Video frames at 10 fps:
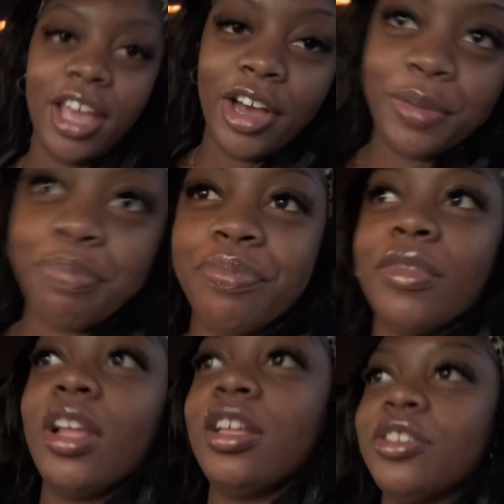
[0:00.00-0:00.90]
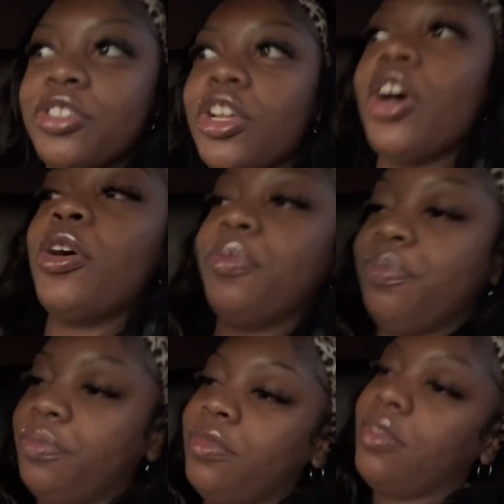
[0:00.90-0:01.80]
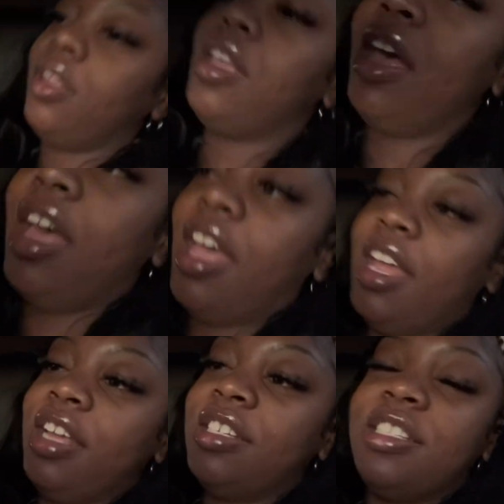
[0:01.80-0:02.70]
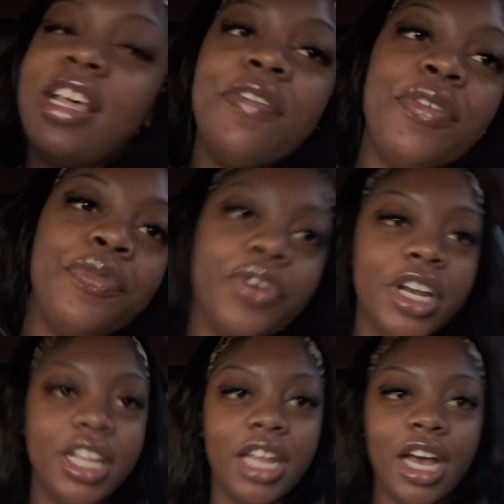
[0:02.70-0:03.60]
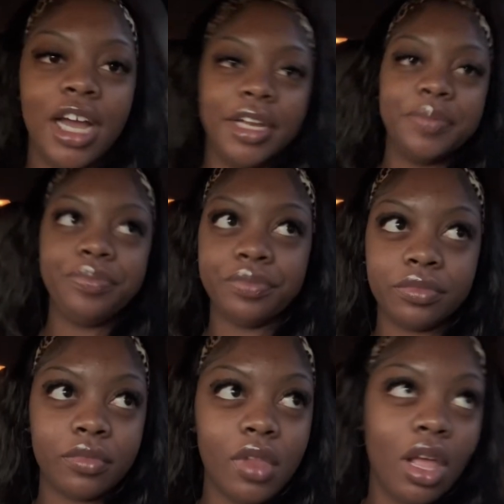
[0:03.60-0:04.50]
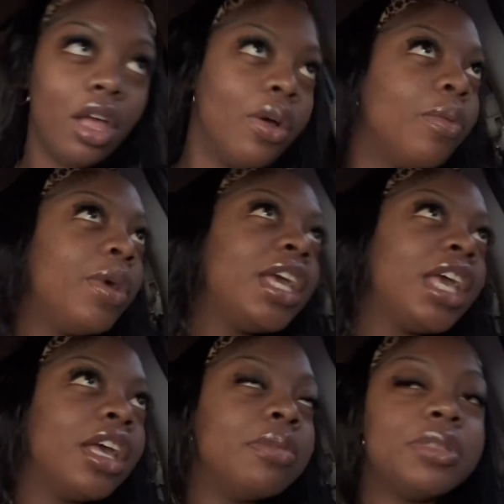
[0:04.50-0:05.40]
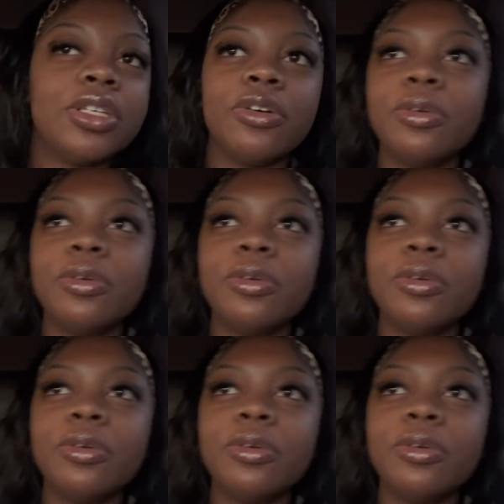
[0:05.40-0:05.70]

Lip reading: y'all. So, it is 7:49. We came to